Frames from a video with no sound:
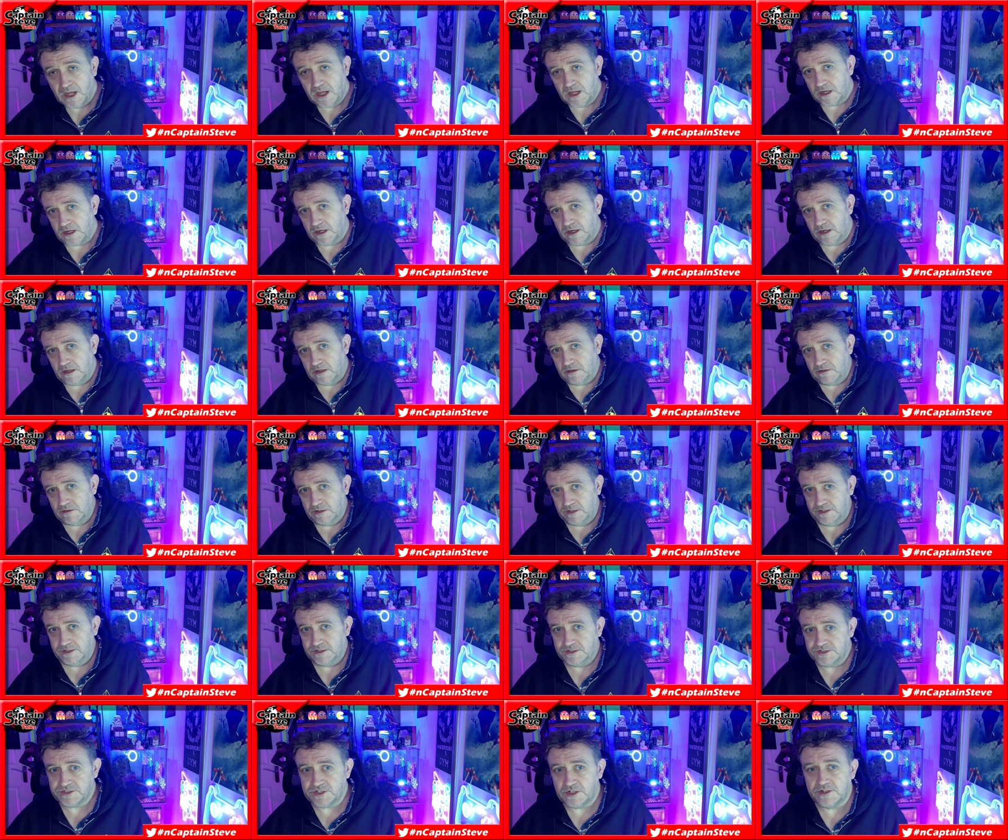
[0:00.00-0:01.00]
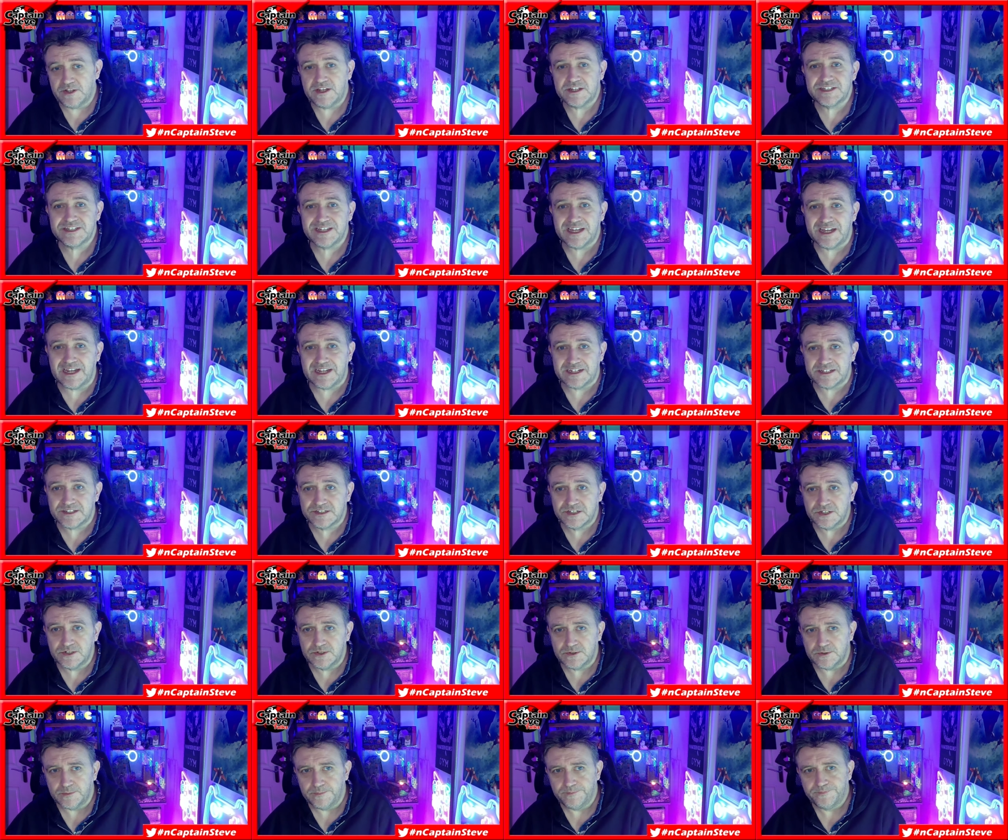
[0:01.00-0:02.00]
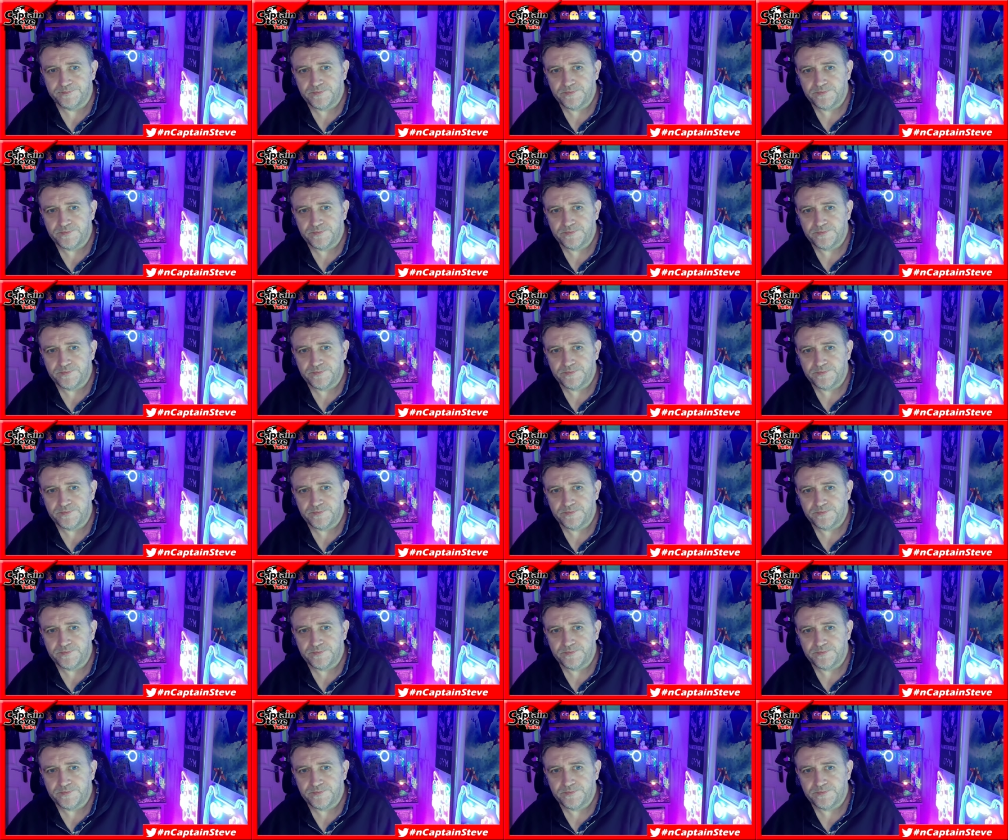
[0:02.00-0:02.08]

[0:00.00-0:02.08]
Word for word: You know, so there's that too.